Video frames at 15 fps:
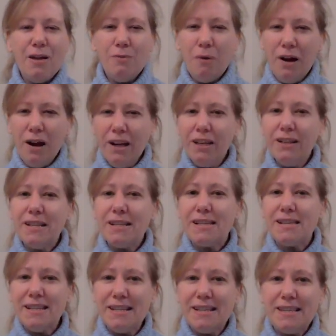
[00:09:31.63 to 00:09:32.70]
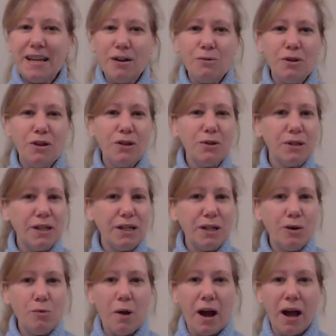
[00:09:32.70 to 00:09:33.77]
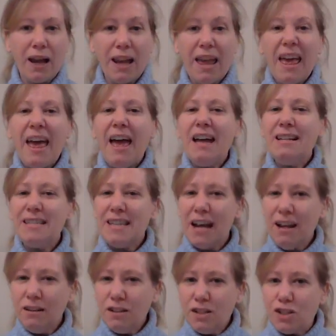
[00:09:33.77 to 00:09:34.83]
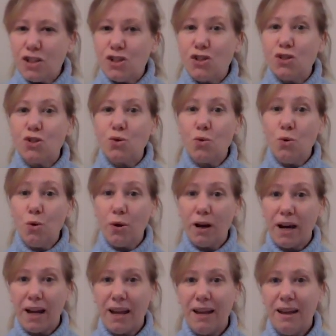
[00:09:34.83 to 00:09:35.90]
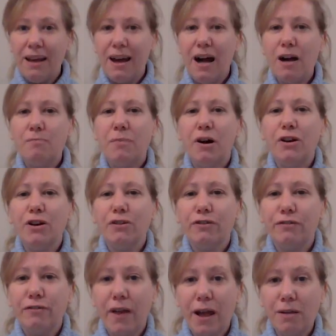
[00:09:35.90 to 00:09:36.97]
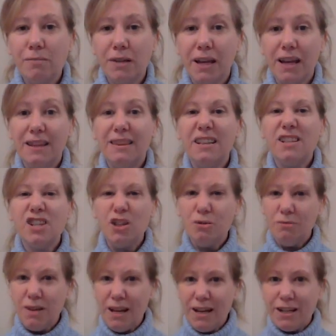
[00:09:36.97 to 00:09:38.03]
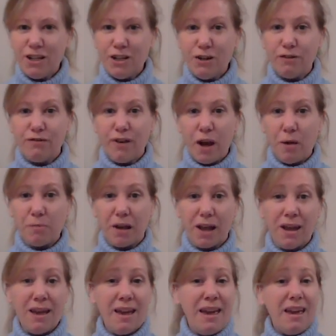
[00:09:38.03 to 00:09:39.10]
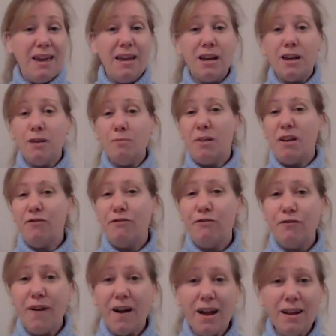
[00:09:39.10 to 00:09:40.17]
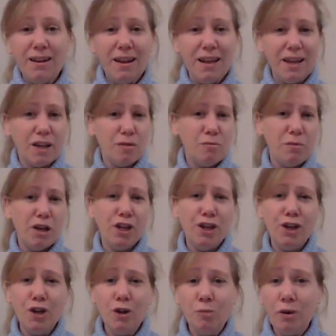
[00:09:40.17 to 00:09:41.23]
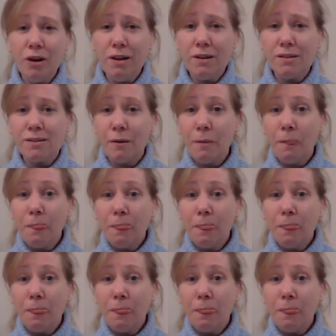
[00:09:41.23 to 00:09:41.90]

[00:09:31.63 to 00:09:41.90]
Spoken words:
I want you to sit down with your little one and tell a story about your family that's unique to your family. It can be fun, it can be humorous,